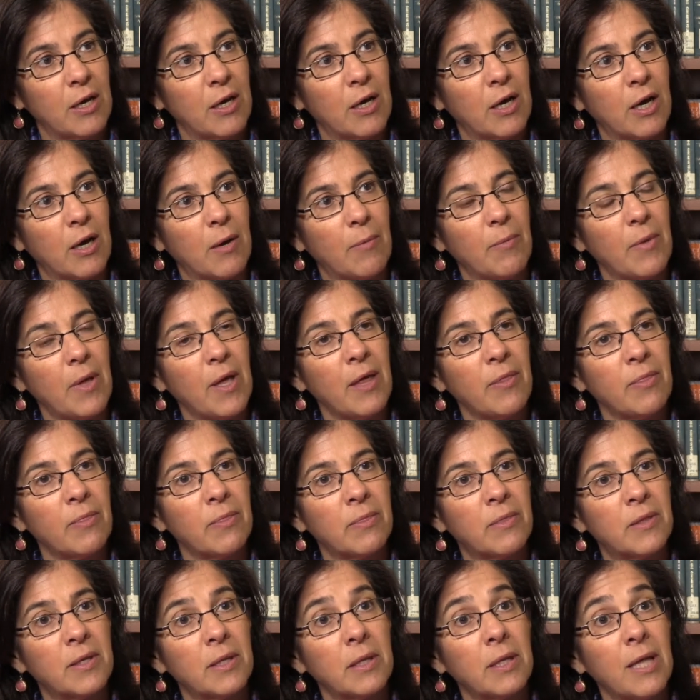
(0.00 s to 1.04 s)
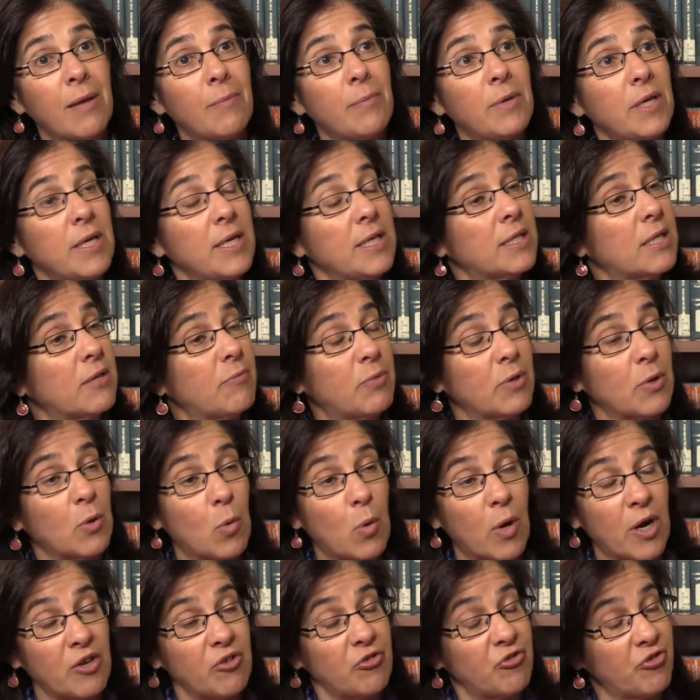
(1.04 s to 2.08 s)
Um, the Lebanese have been
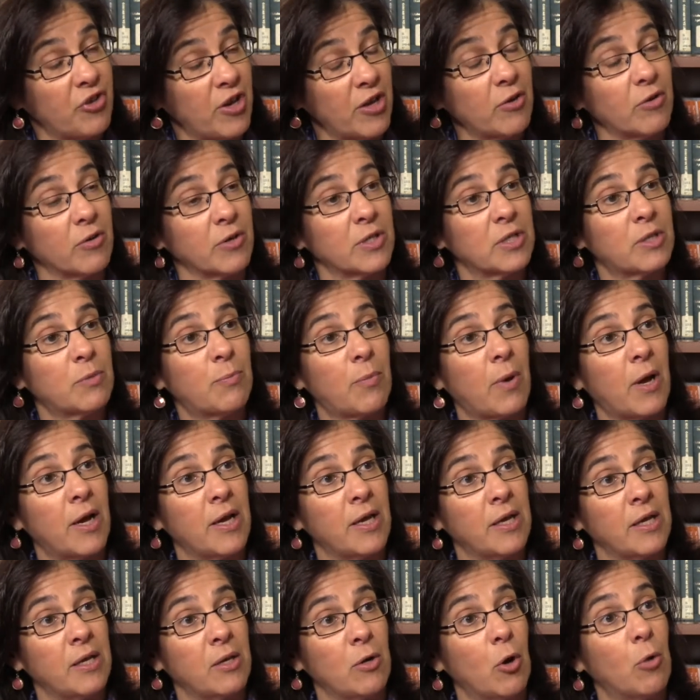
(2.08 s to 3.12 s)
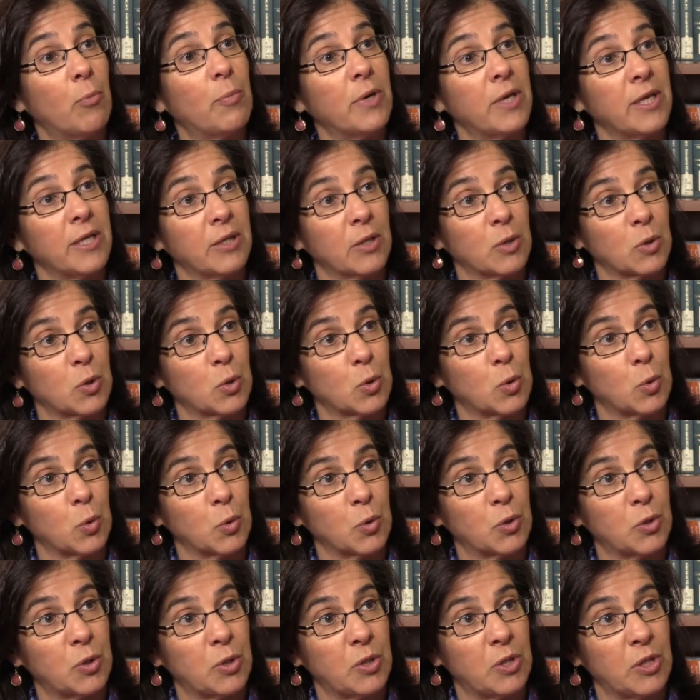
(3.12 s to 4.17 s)
quite generous by in opening their
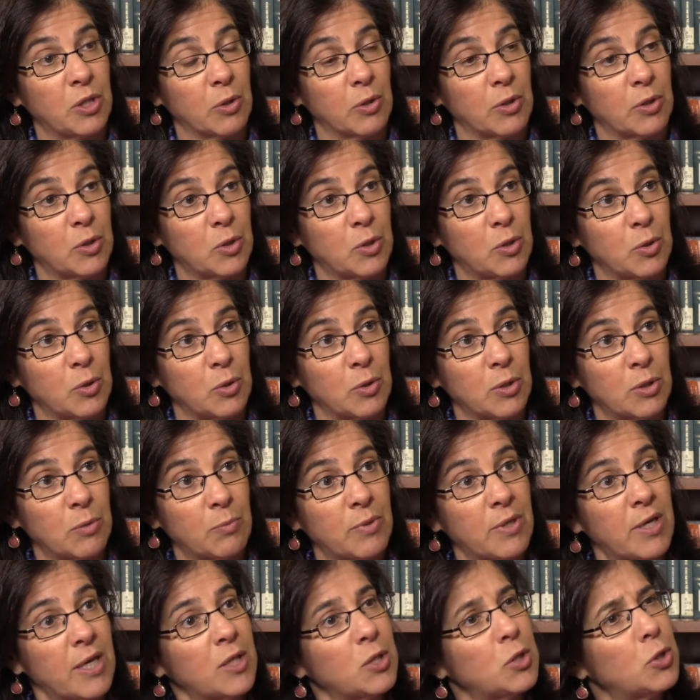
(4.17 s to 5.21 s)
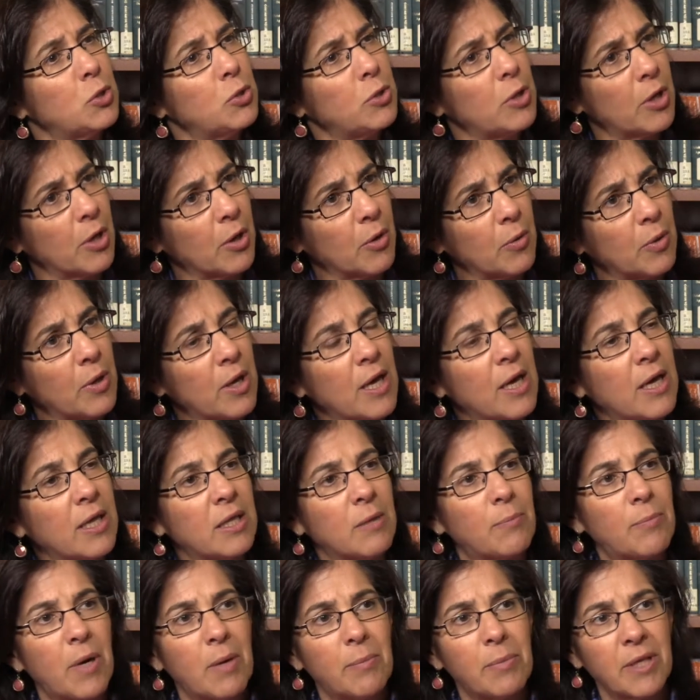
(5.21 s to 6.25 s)
schools to Syrian students, but as you know, mm-hmm.
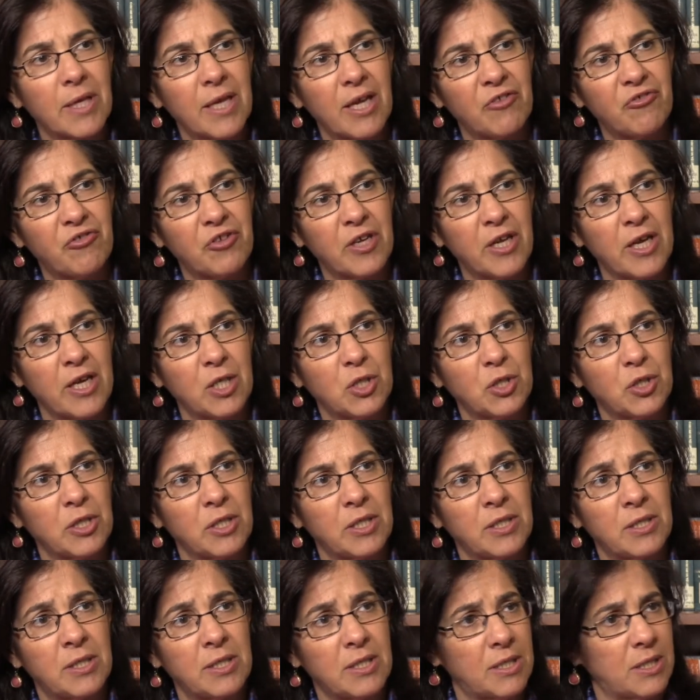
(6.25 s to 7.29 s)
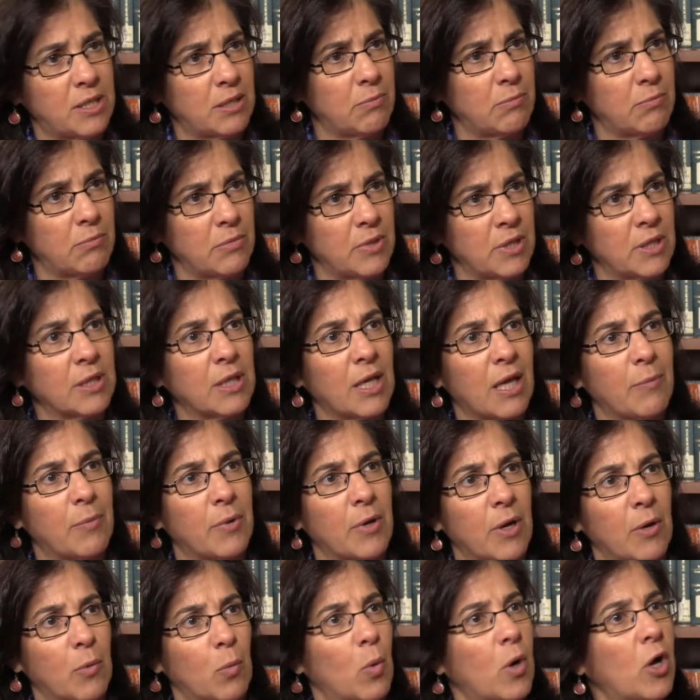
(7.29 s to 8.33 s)
the public education system in
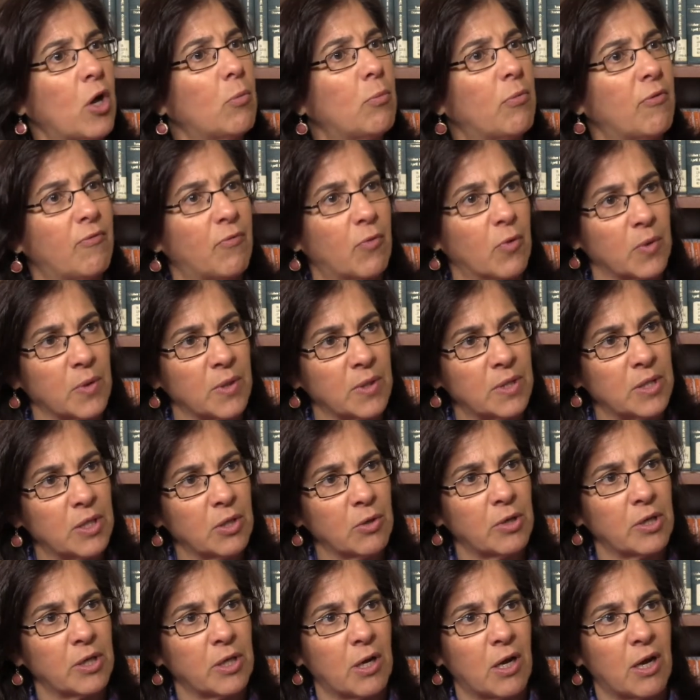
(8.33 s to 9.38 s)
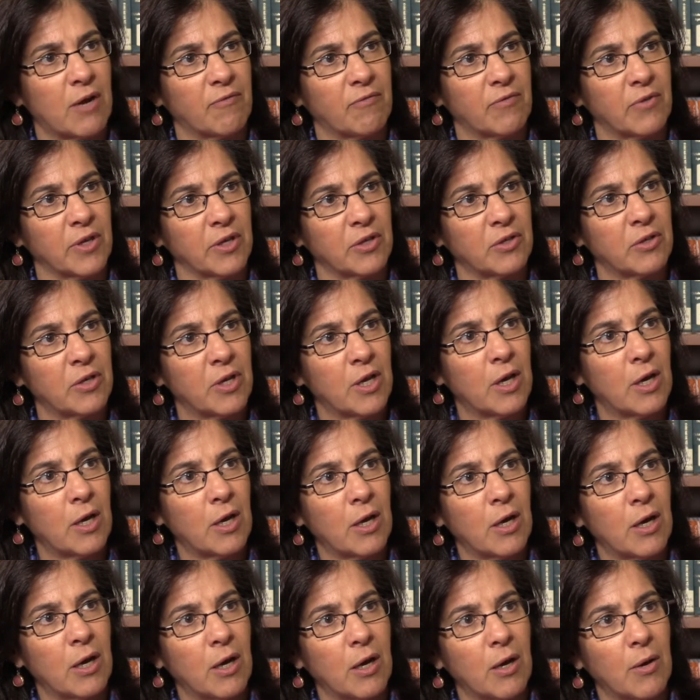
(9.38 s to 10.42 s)
Lebanon, well before the Syrian conflict,
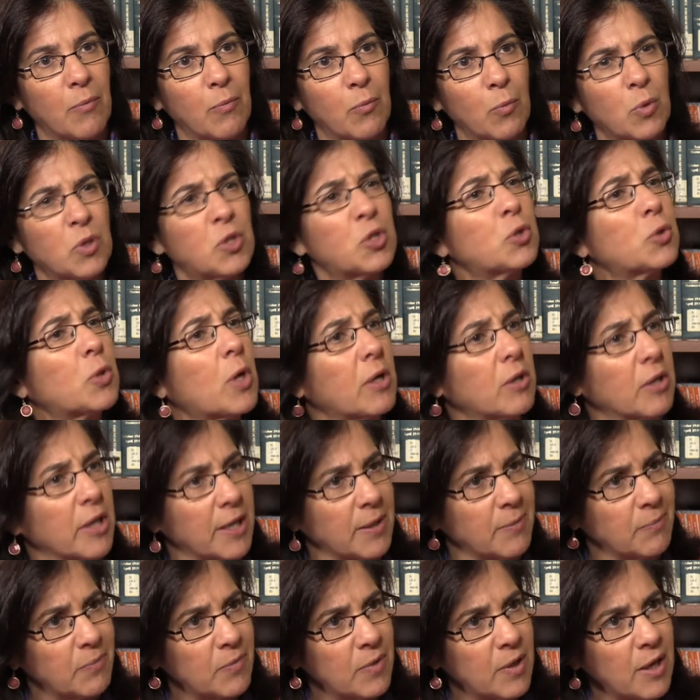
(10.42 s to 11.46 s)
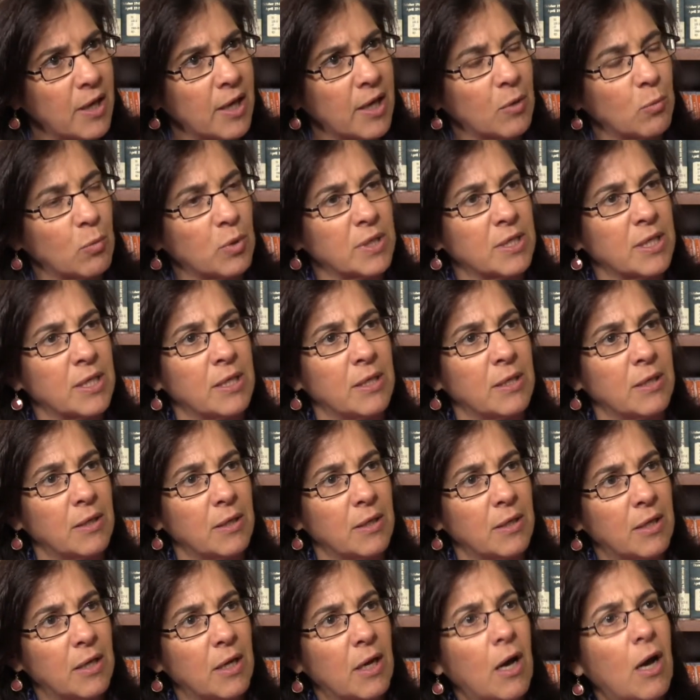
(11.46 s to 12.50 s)
um, was struggling mm-hmm. and was
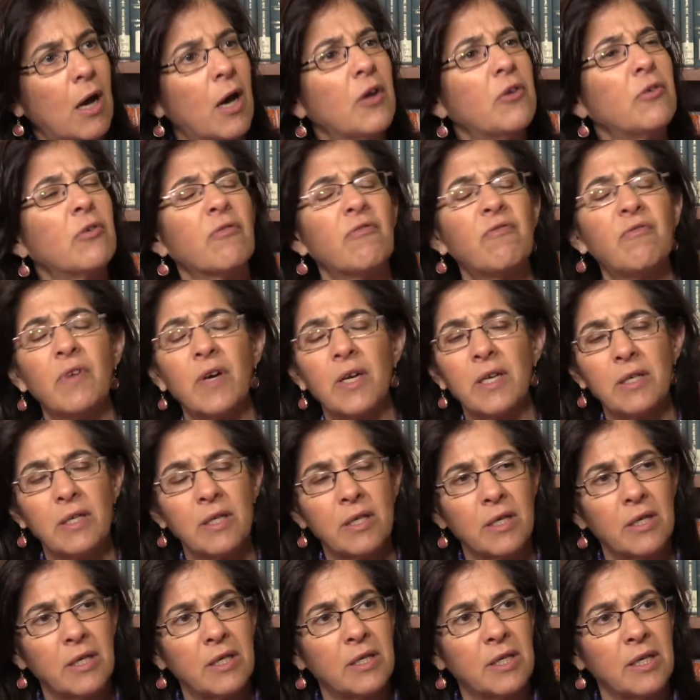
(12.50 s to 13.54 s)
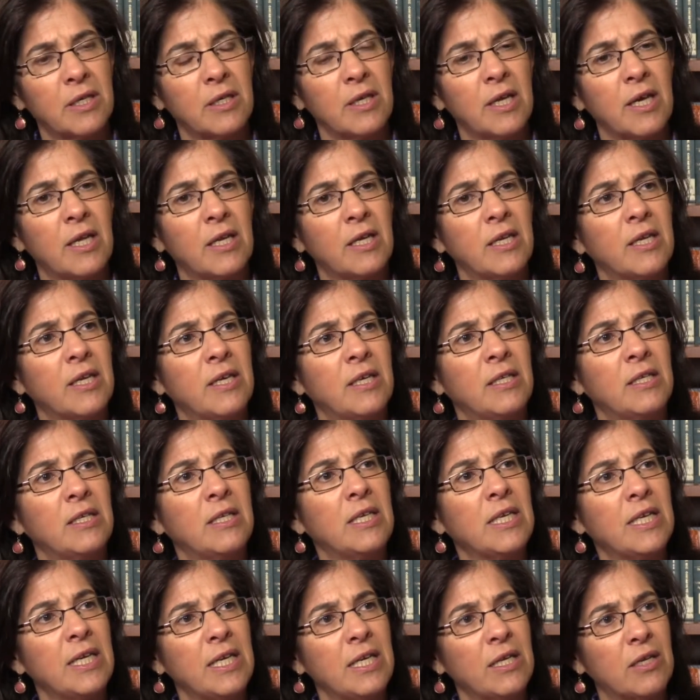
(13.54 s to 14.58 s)
underfunded, in, enough, underfunded, yeah. and, and
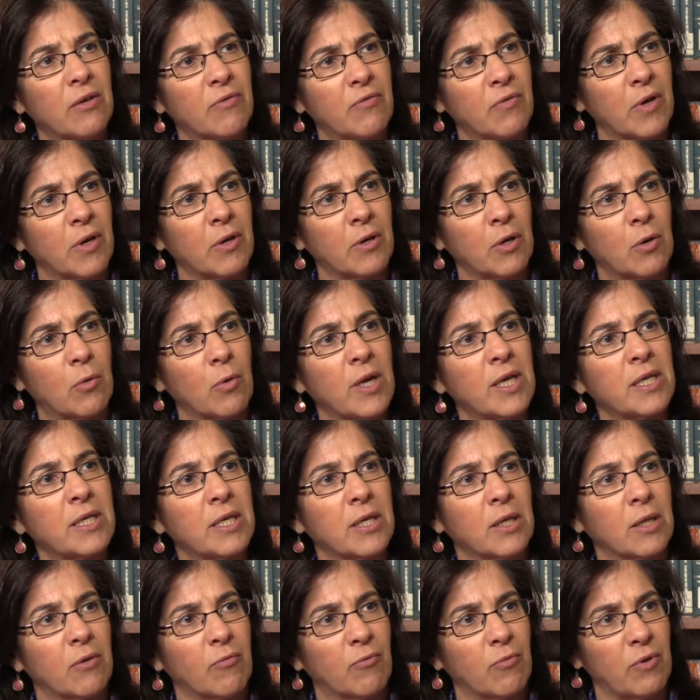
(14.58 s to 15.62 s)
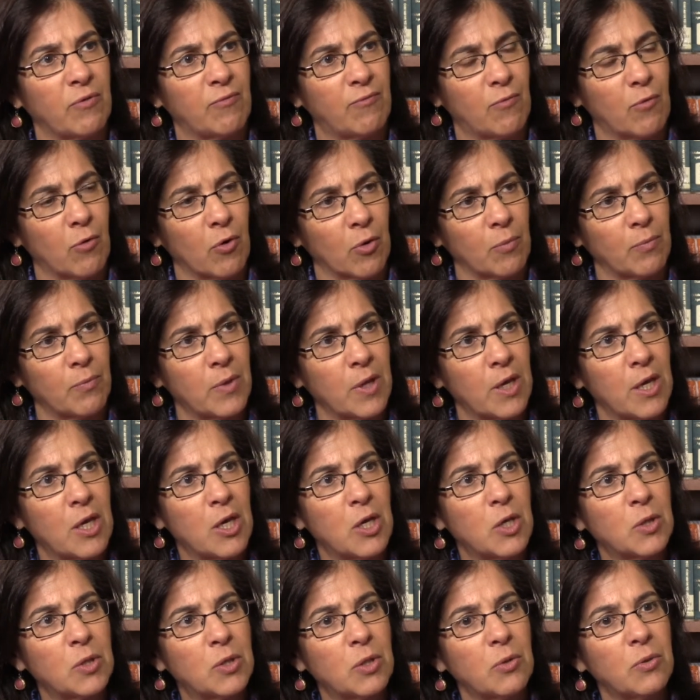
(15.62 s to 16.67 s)
in need of a great deal of reform. Mm-hmm.
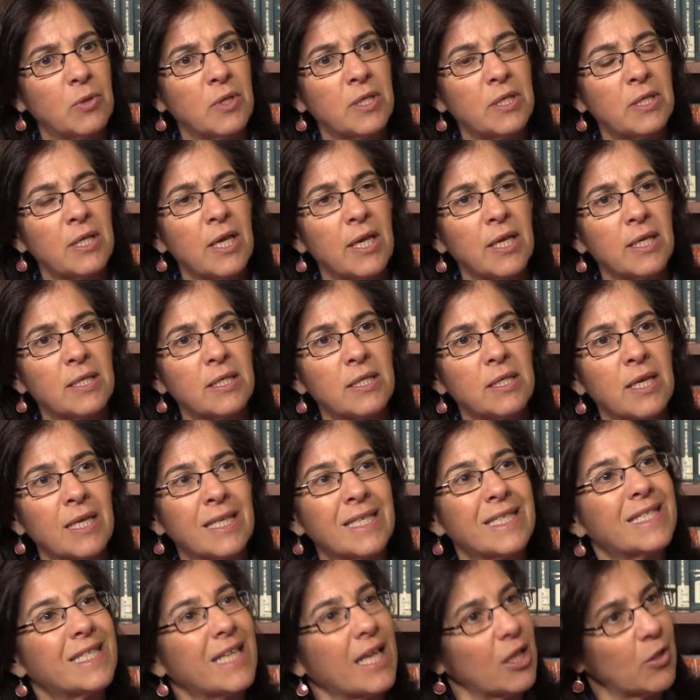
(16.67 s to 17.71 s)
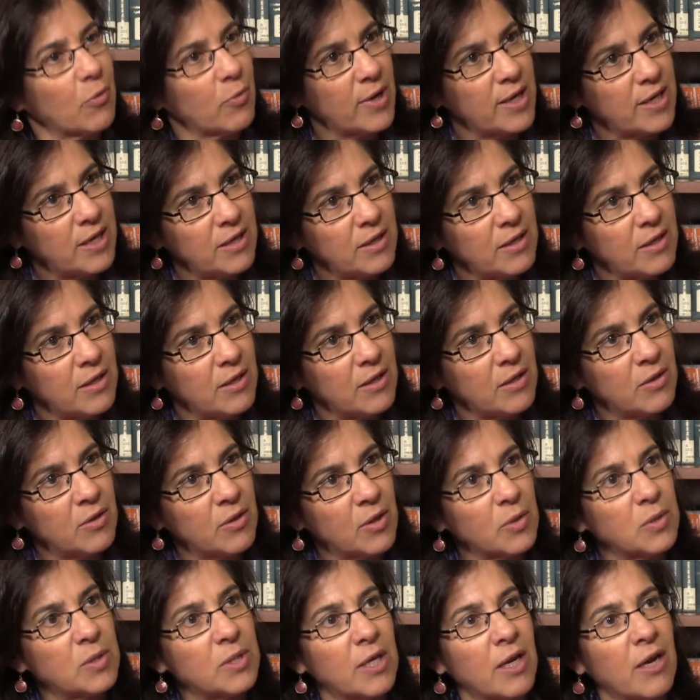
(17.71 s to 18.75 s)
So this has accelerated
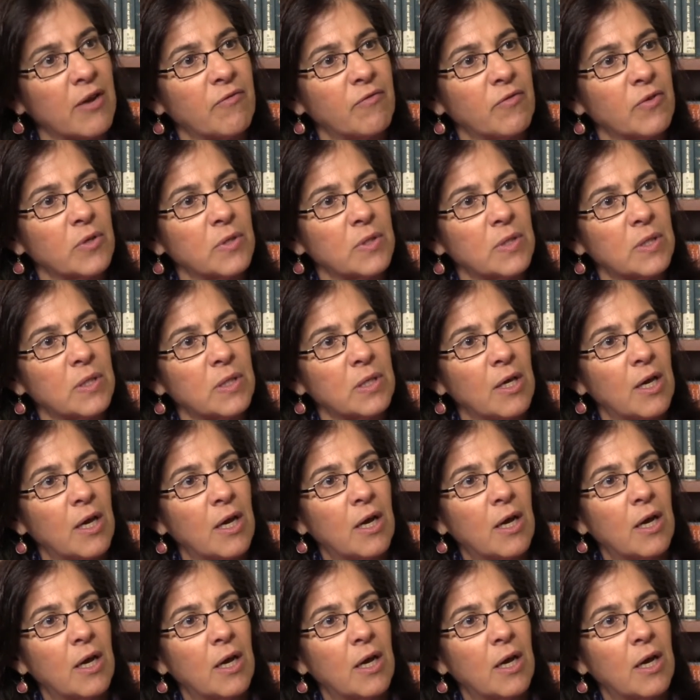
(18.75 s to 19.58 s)
those efforts.